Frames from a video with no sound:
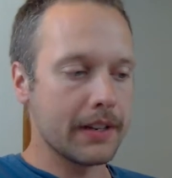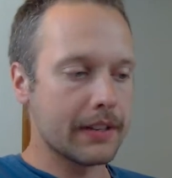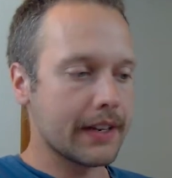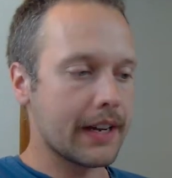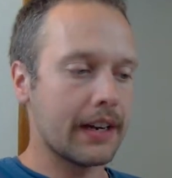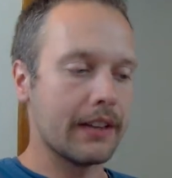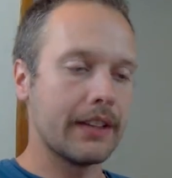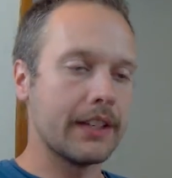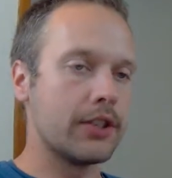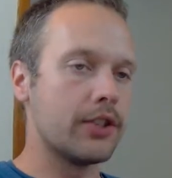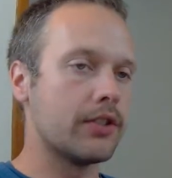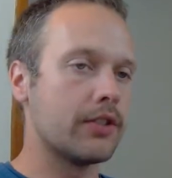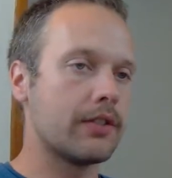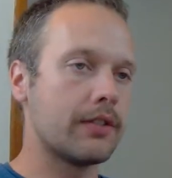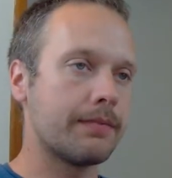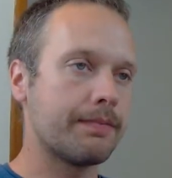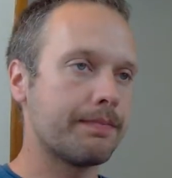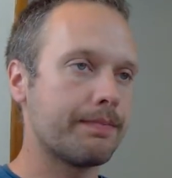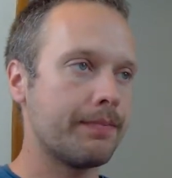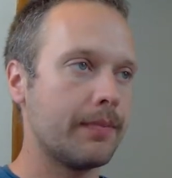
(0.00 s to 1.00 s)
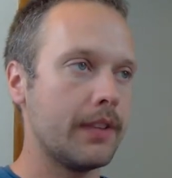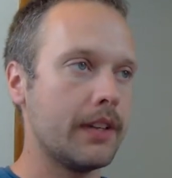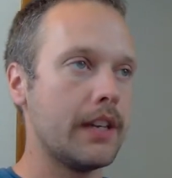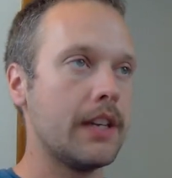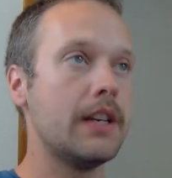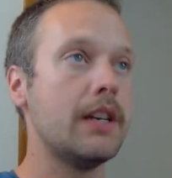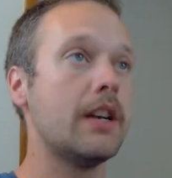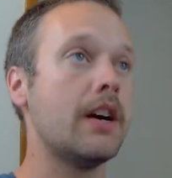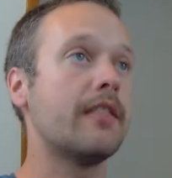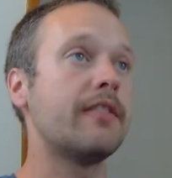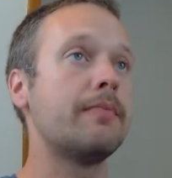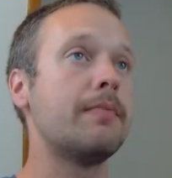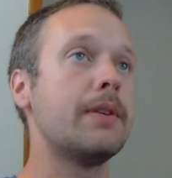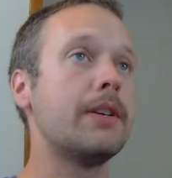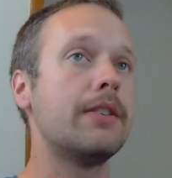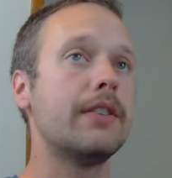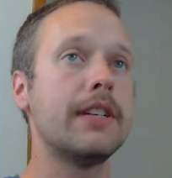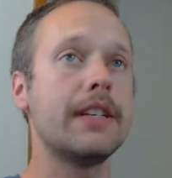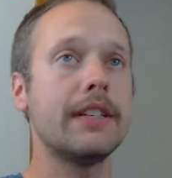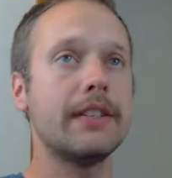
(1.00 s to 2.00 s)
It's kind of like just enough
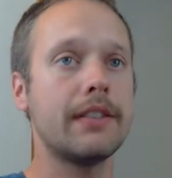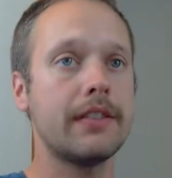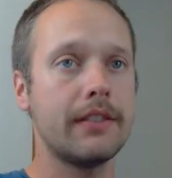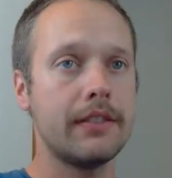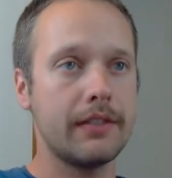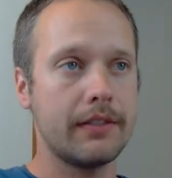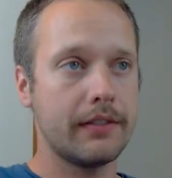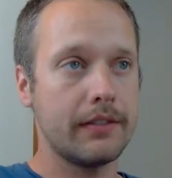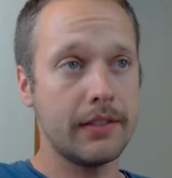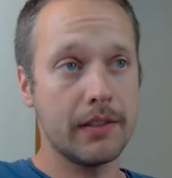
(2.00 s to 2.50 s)
bitterness